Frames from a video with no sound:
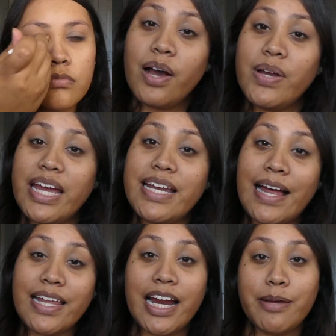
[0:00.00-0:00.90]
Okay, now
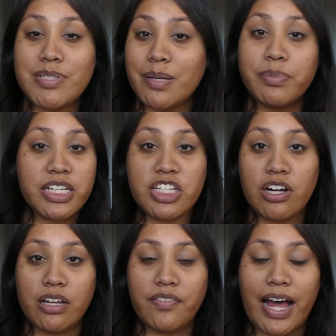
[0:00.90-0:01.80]
that I'm done blending
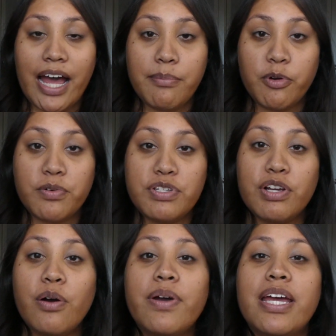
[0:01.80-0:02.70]
all of that, I'm going to
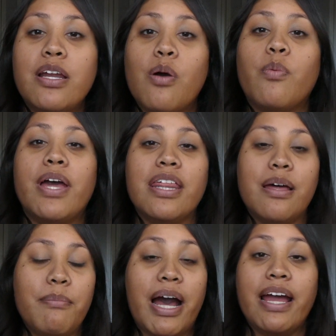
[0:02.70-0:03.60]
go in with
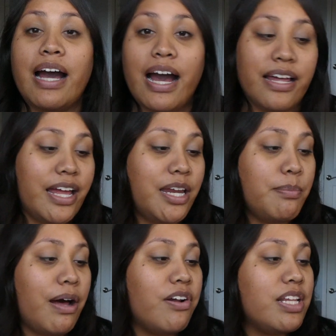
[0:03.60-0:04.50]
my highlighting
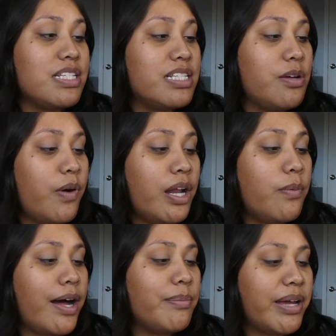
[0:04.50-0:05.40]
powder. This is the Wet n
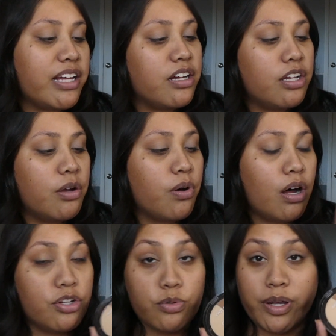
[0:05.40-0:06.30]
Wild Mega Glow
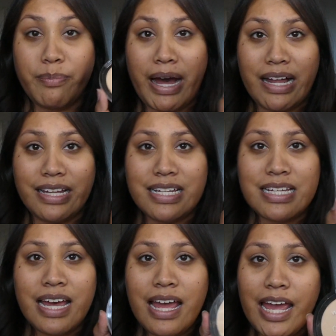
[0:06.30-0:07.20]
Contouring Palette,
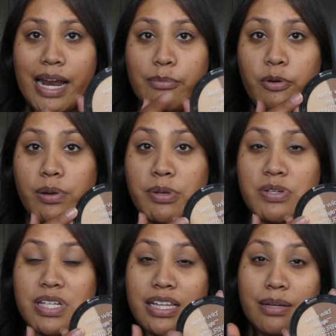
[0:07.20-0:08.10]
and I'm going to be
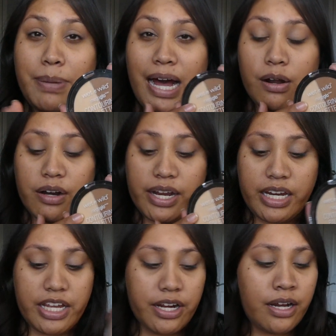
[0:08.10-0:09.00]
using the powder in
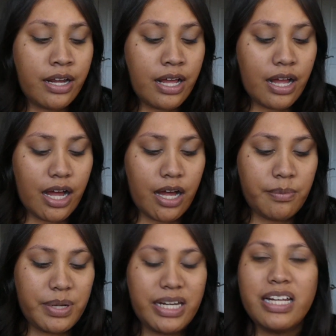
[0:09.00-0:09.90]
here.
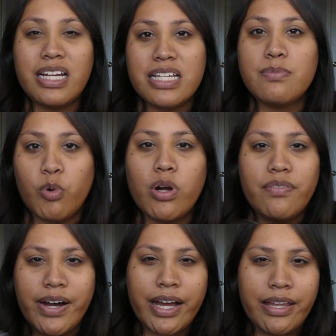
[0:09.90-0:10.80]
And it is more of
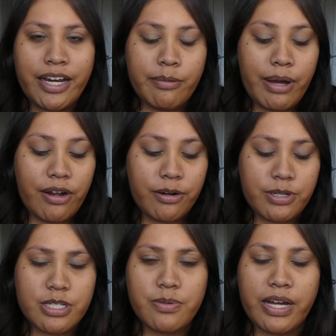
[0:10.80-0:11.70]
a highlighting powder,
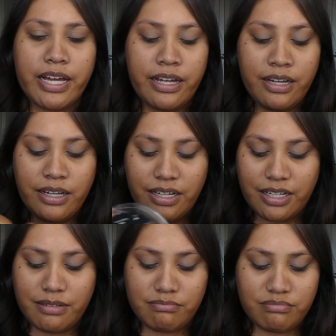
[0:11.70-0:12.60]
which is why
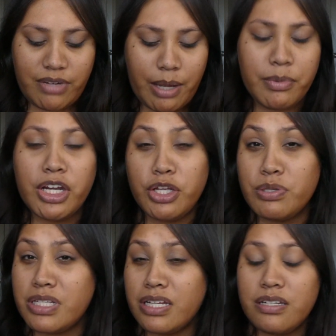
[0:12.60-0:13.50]
I'm going to
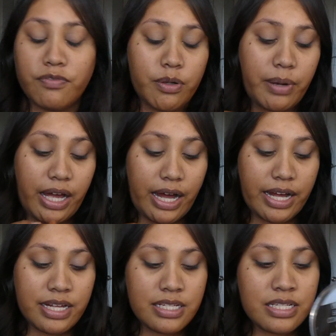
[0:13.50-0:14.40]
use it for my
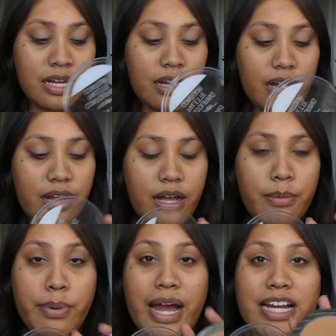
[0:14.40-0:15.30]
eyes.
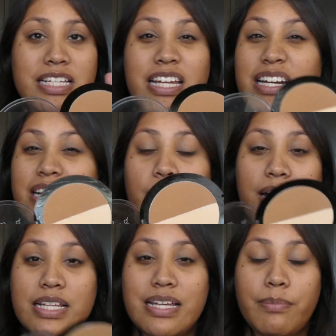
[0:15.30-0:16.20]
But yeah, I just needed to go ahead
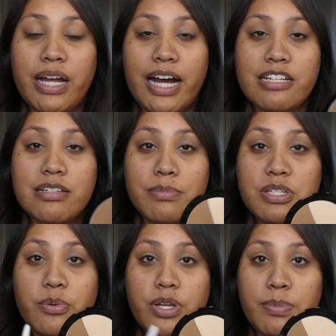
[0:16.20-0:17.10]
and set my eyes, so I'm just
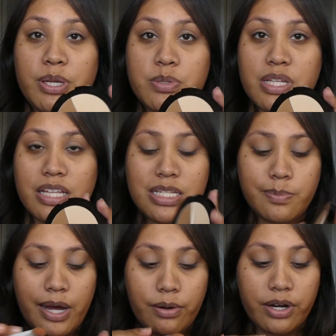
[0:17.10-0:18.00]
going to be using this
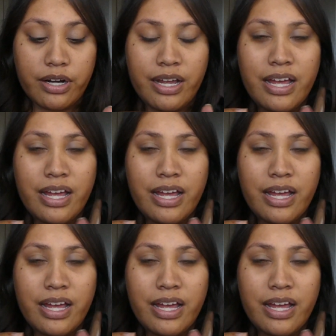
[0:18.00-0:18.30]
powder.